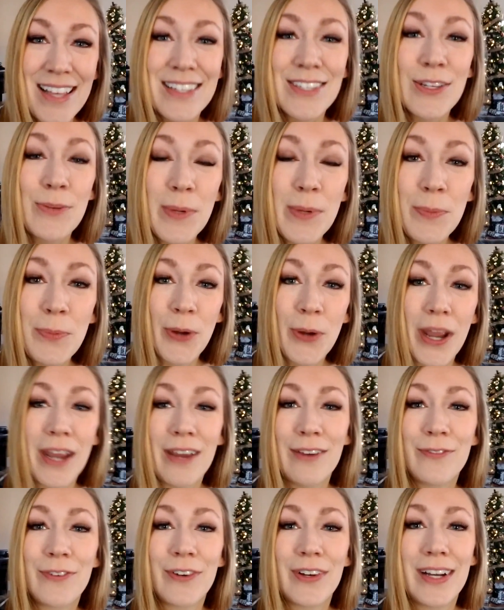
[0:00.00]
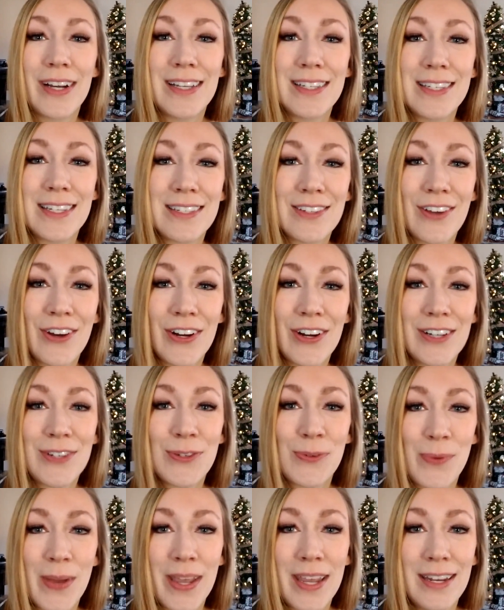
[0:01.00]
So praying for us. It's hard
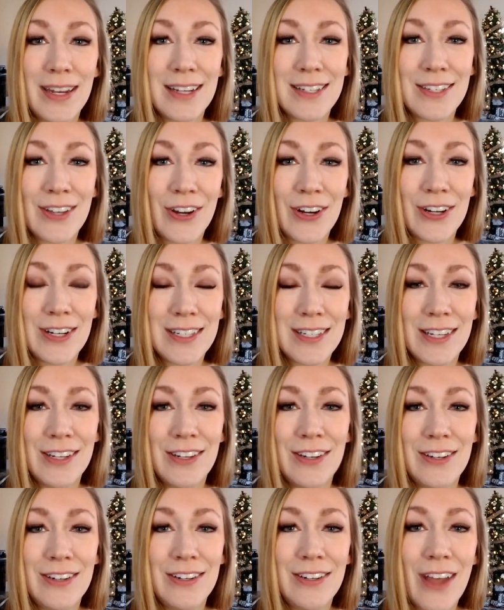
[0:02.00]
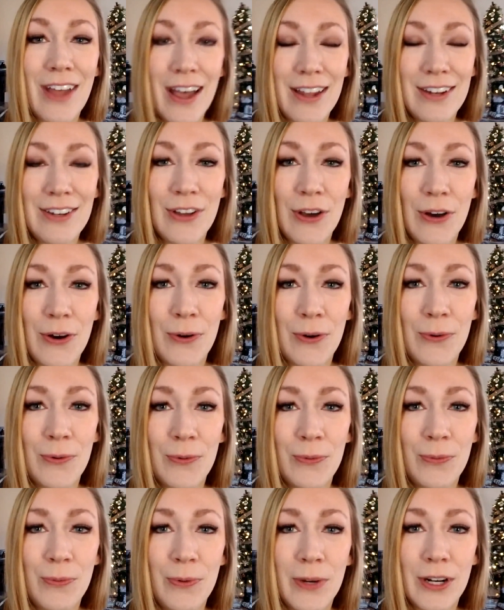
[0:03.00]
to wait. It's hard to not know
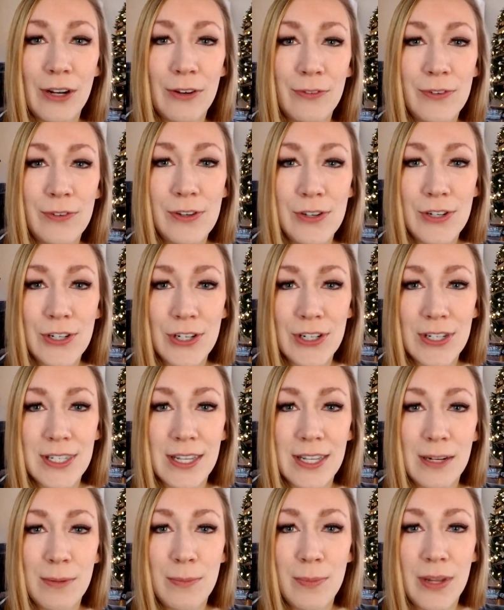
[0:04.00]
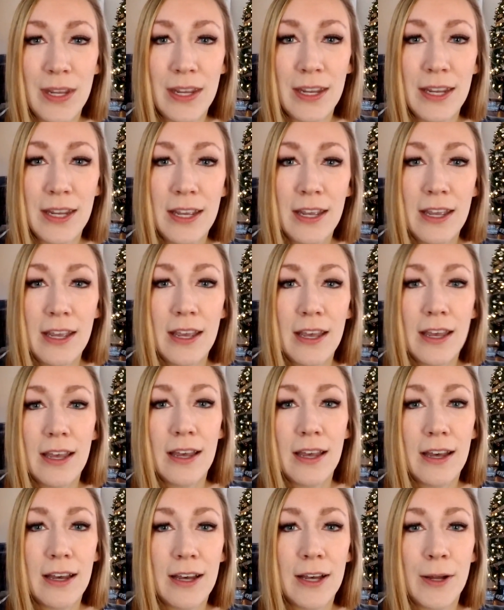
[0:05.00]
what our future is going to be.
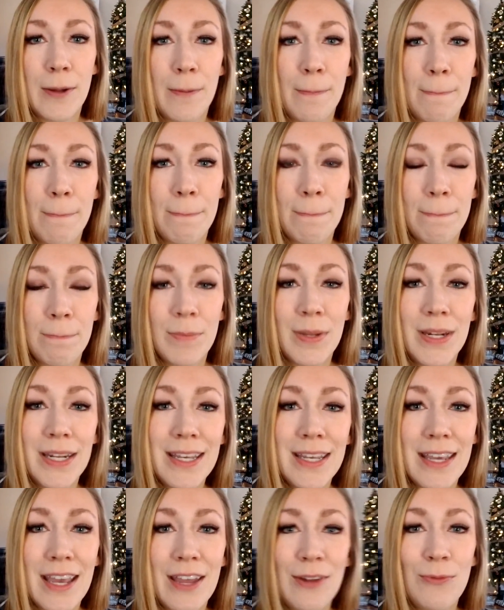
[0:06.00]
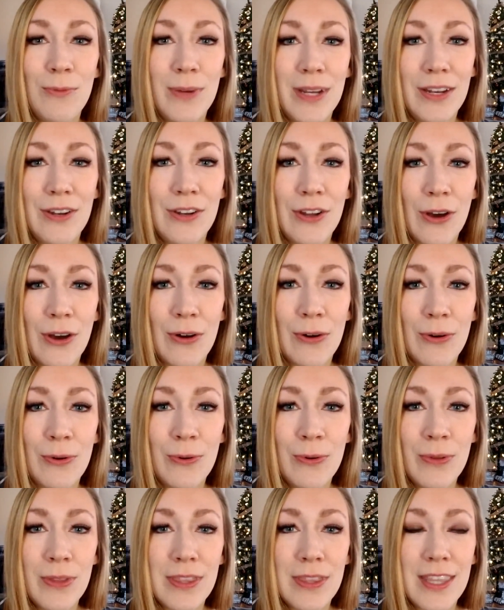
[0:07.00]
But again, we
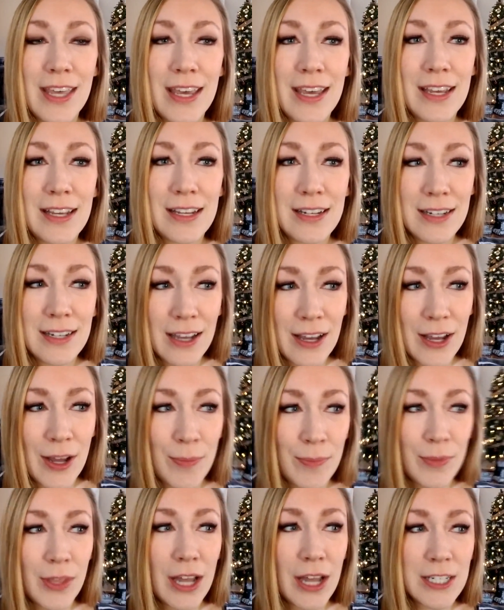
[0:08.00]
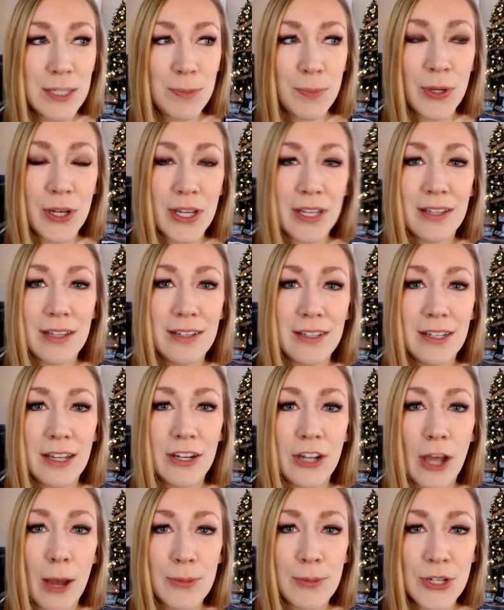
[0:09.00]
know that God's put
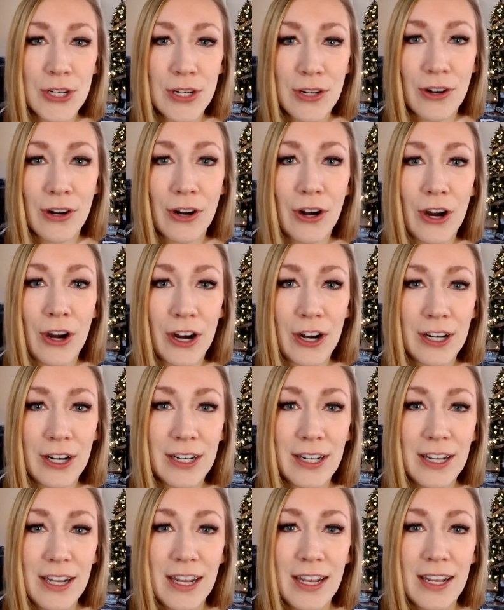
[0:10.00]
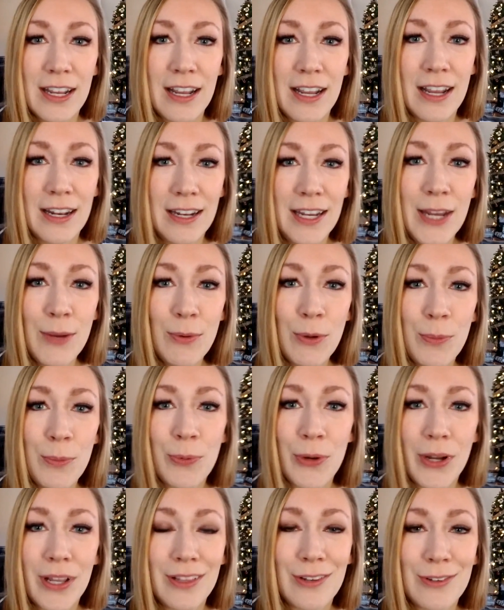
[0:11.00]
adoption in our heart, and He will
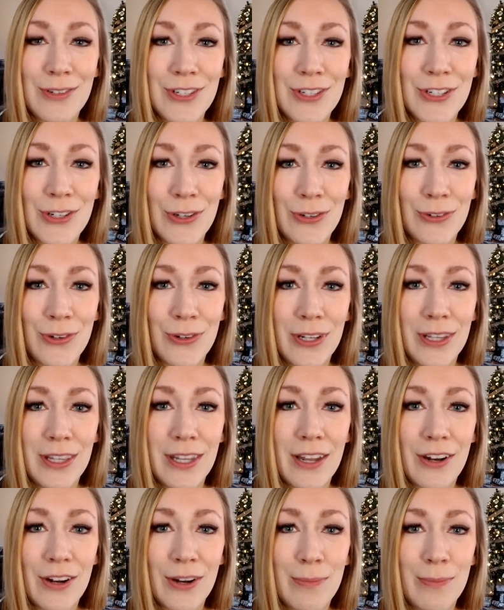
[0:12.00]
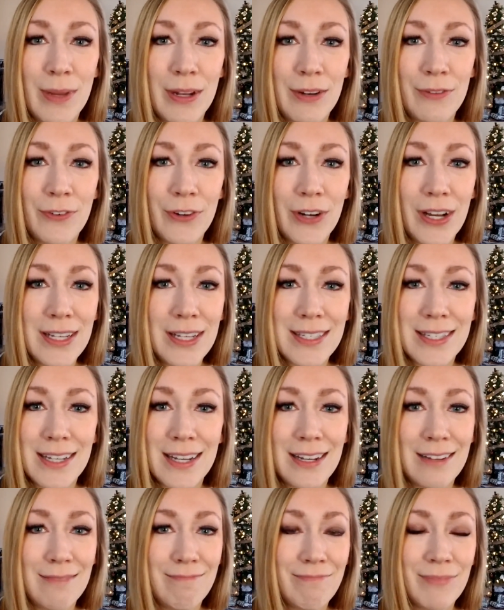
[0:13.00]
bring those children that are meant for us.
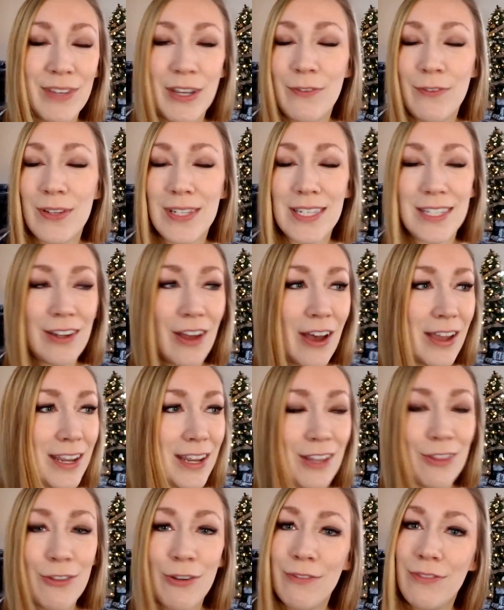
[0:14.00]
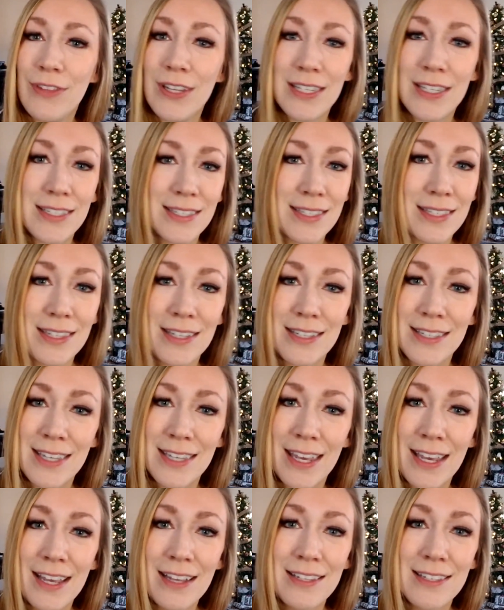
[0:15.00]
And if it's not either of these
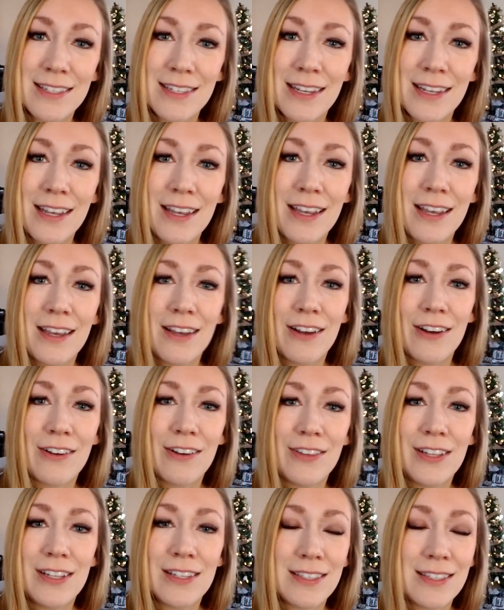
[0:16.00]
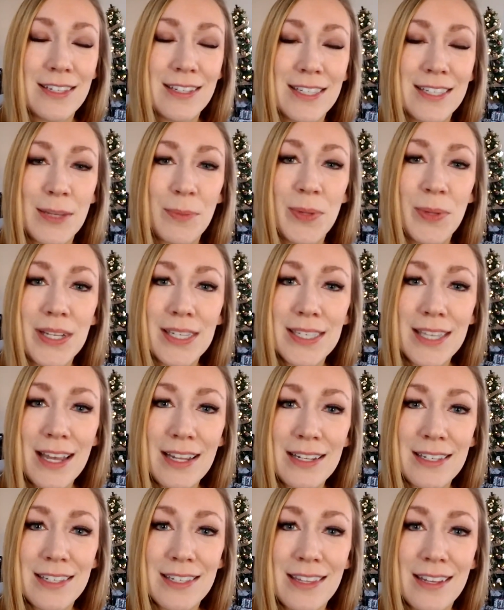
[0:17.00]
kids or these sibling
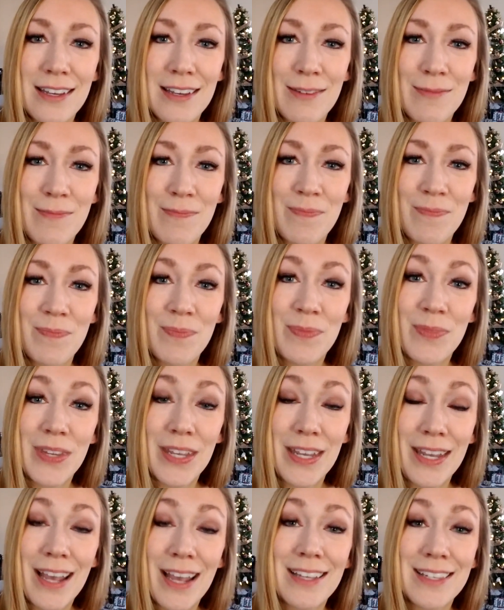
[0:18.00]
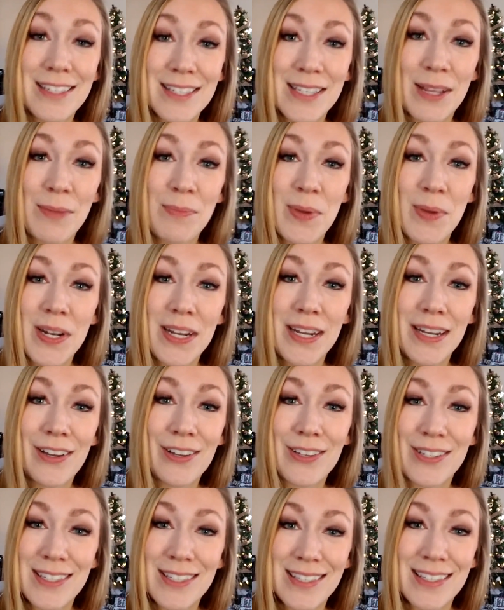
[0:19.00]
sets, then He has somebody
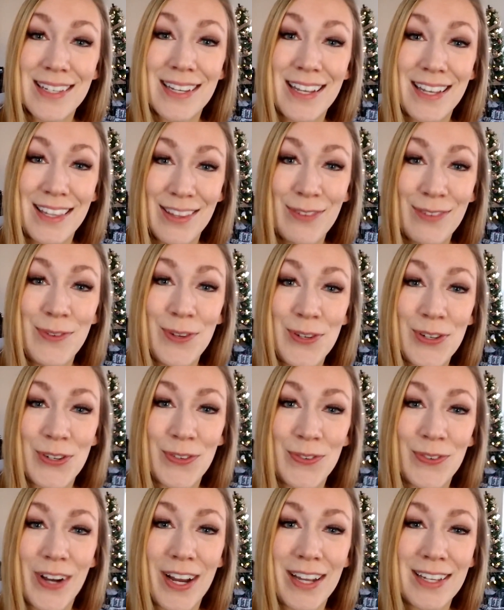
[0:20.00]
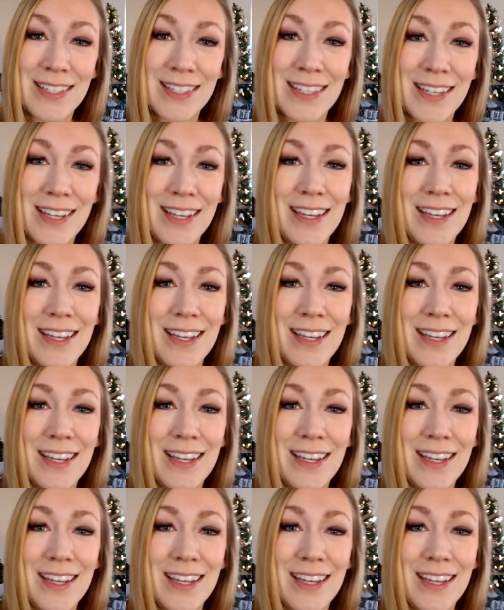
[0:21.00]
else in the future for us.